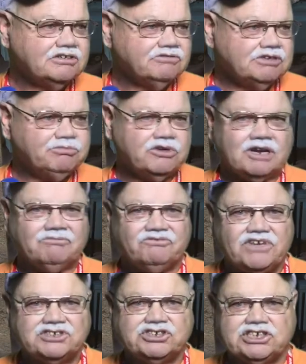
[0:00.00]
We put up
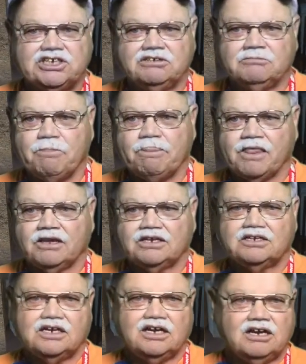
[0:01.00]
fencing
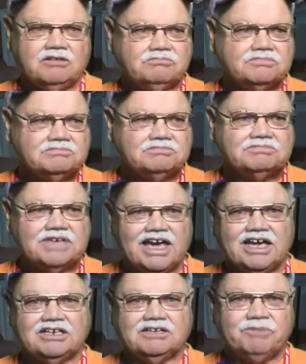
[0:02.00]
uh, and the